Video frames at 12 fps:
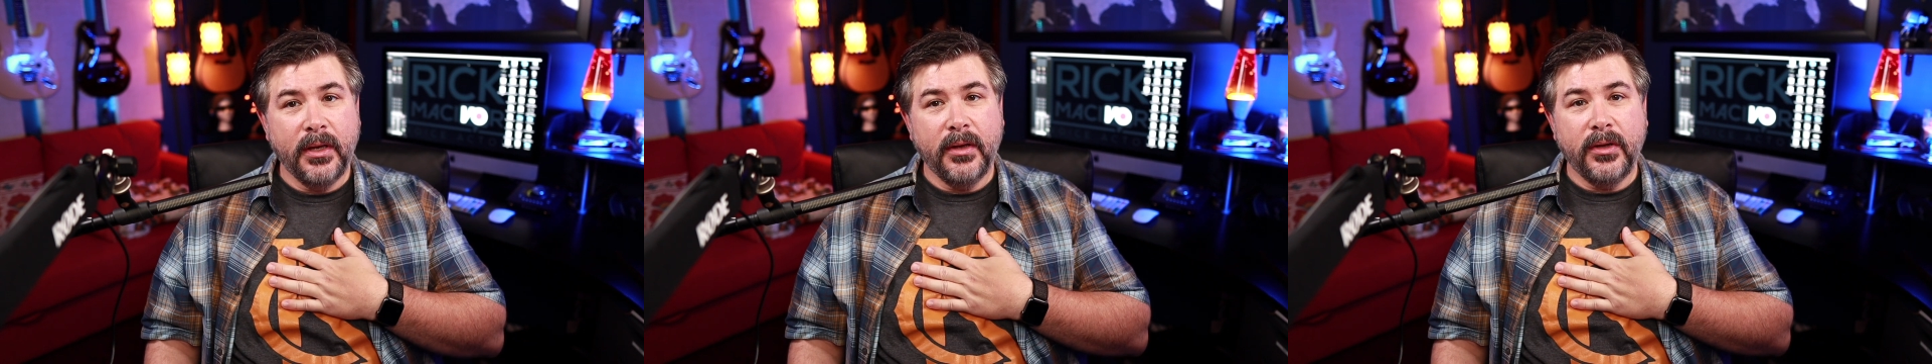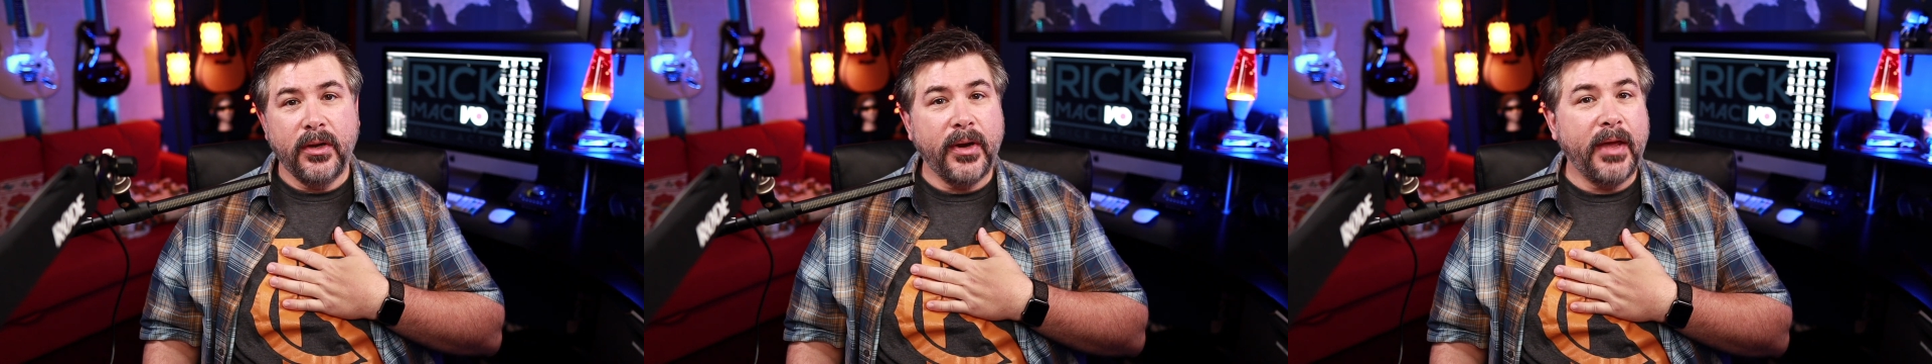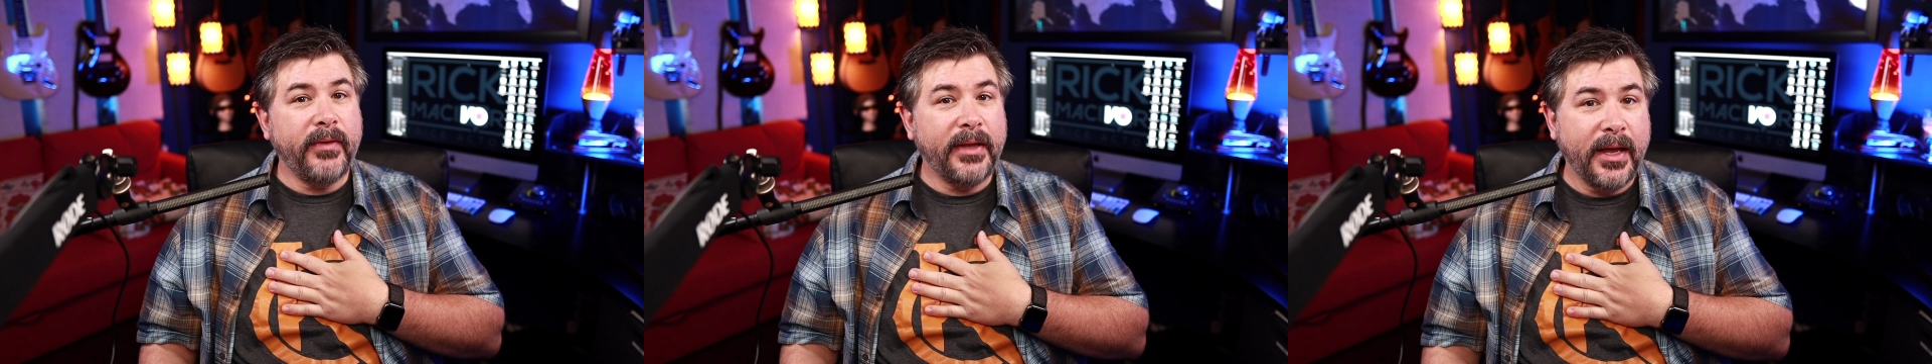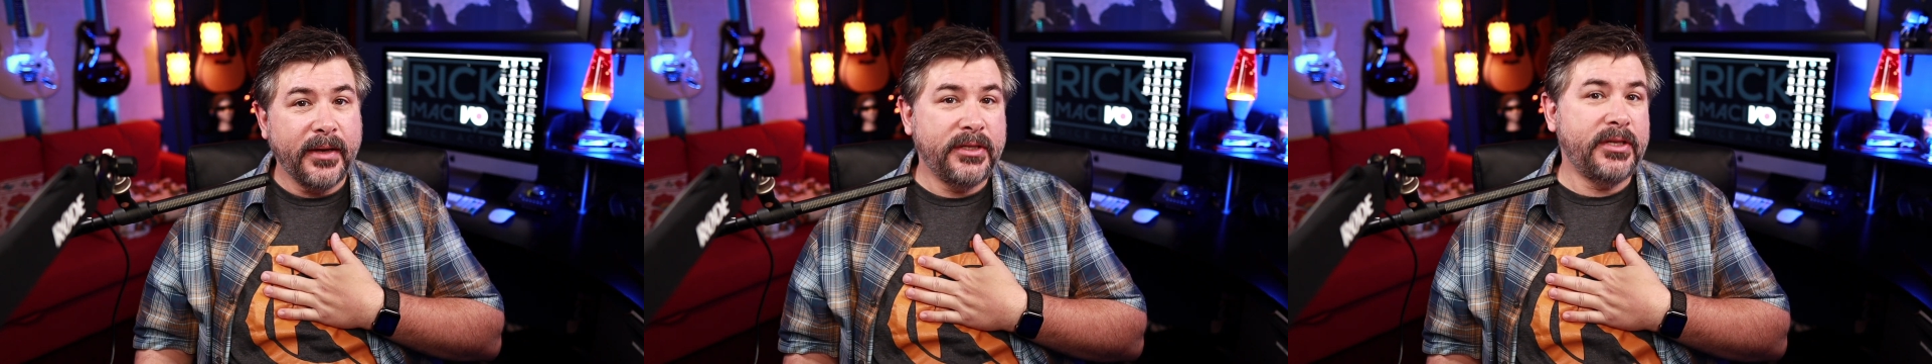You don't have a
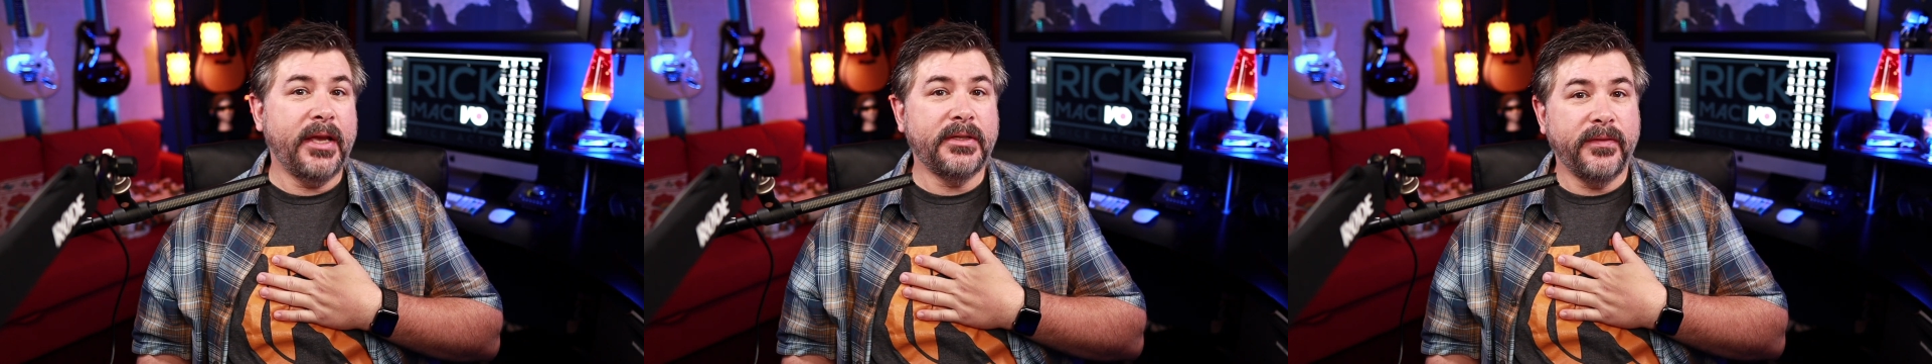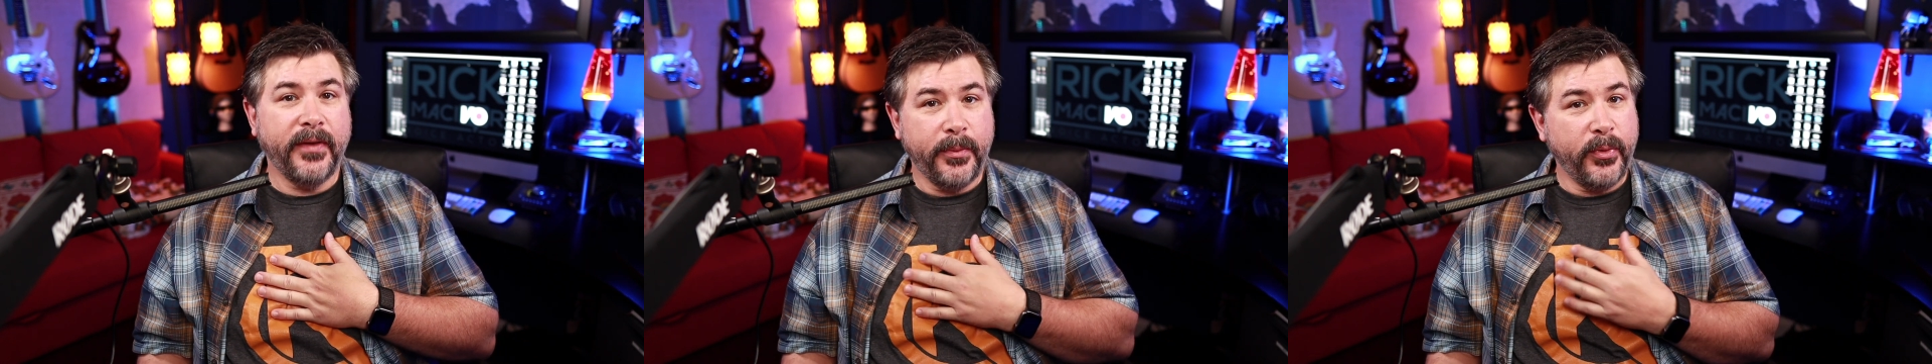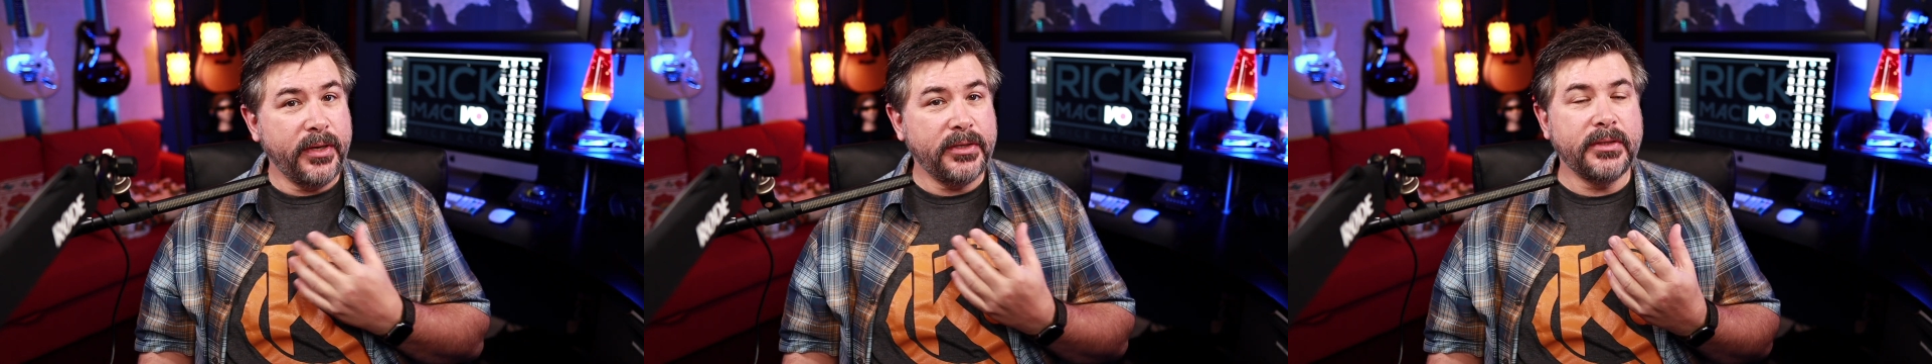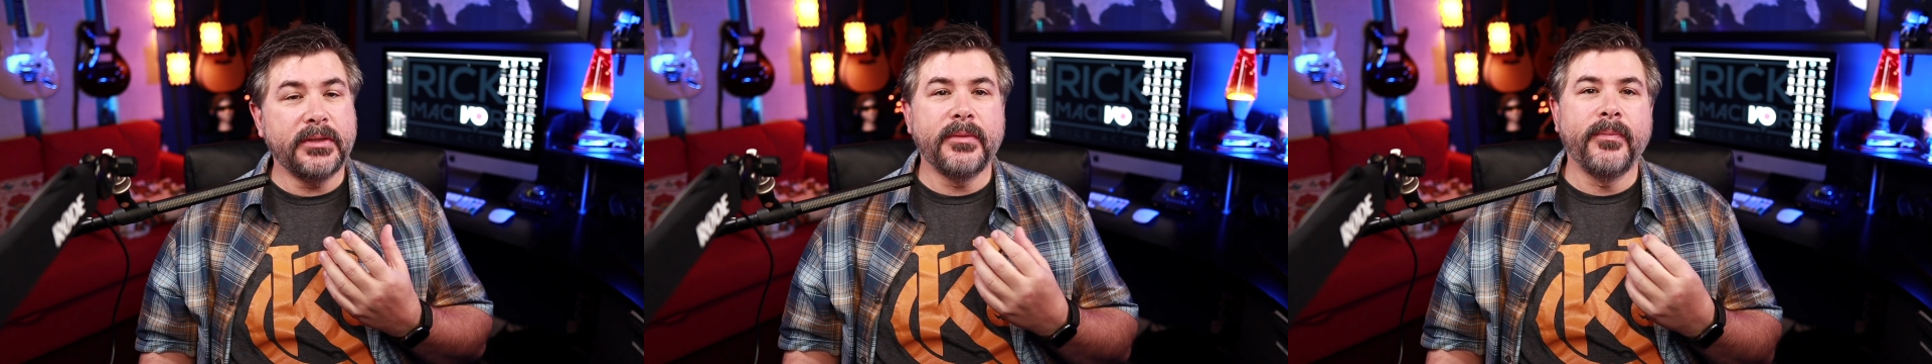lot of chest vibrations.